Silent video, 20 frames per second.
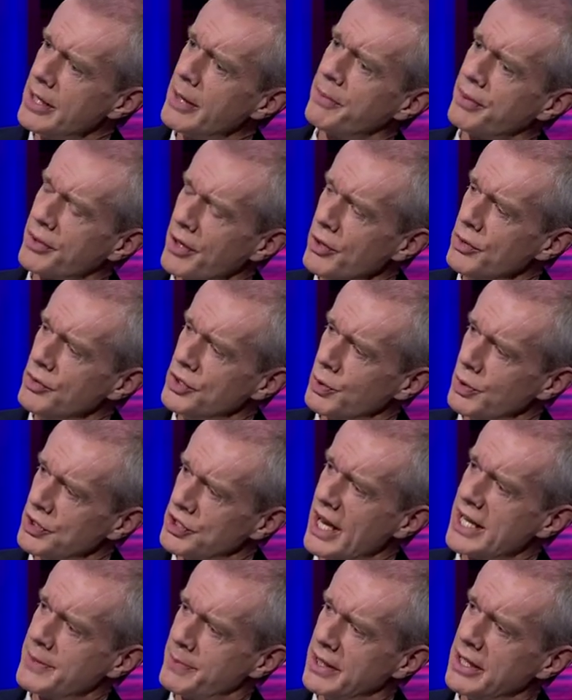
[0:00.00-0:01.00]
approach which
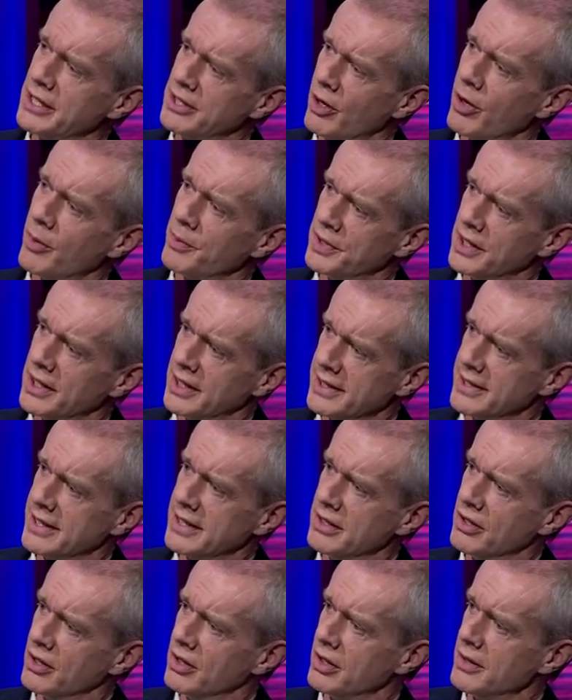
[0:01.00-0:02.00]
has been adopted, is
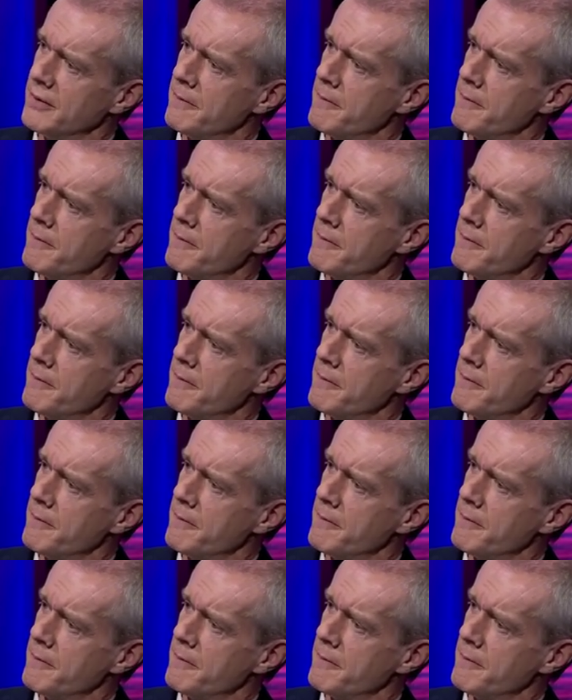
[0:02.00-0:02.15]
it not?